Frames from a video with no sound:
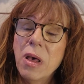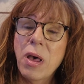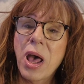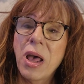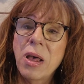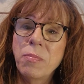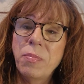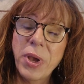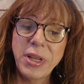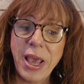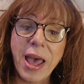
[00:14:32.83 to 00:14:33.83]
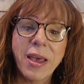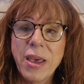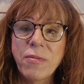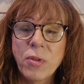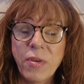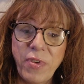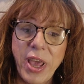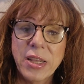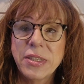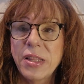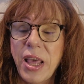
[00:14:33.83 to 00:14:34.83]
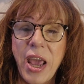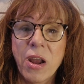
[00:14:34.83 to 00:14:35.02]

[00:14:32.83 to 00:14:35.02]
But yeah, I have all the fans in the